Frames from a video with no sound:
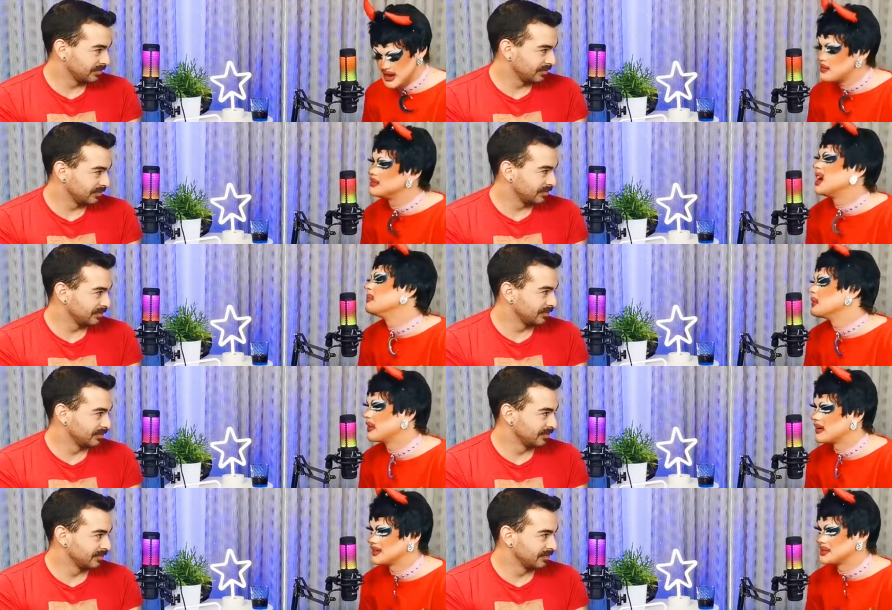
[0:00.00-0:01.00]
Speaker 1: It's
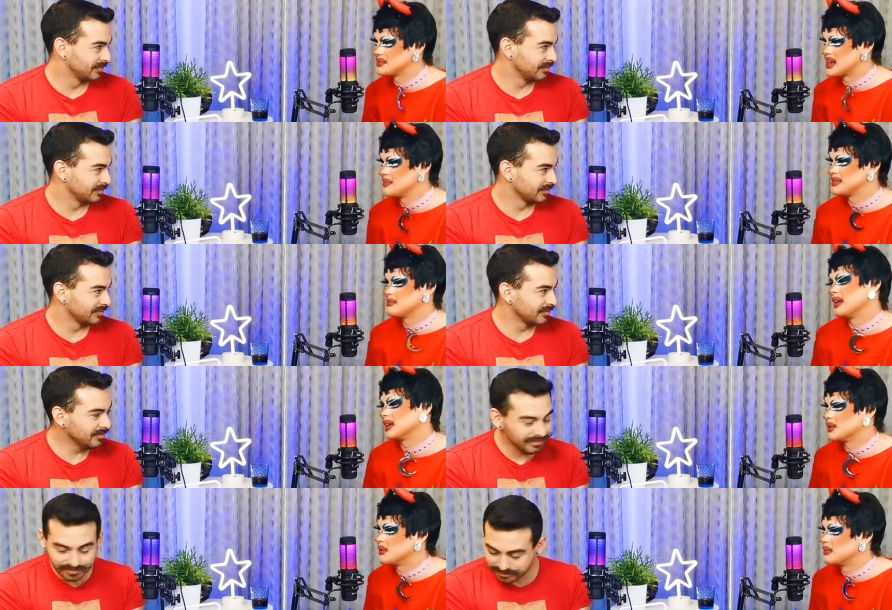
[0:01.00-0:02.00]
funny because then if to
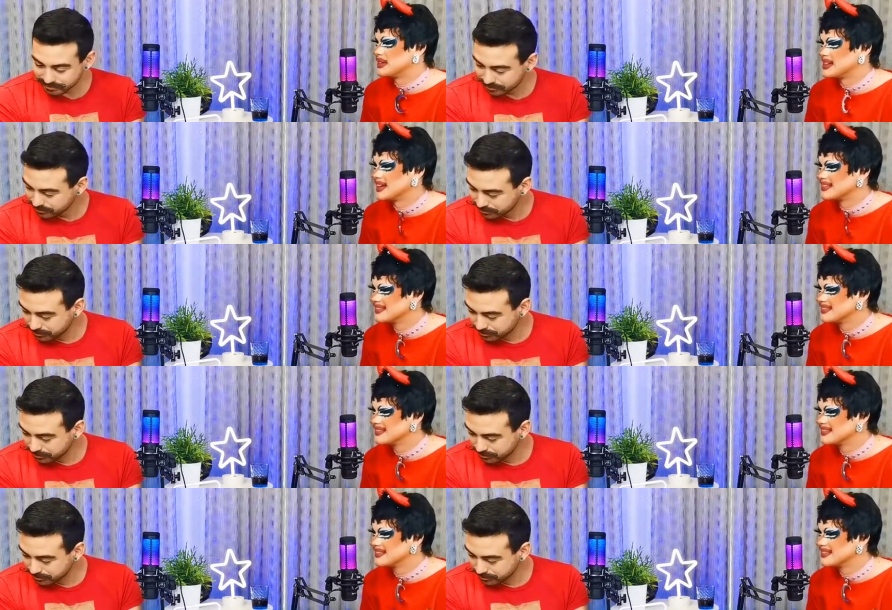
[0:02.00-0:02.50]
the people who are listening on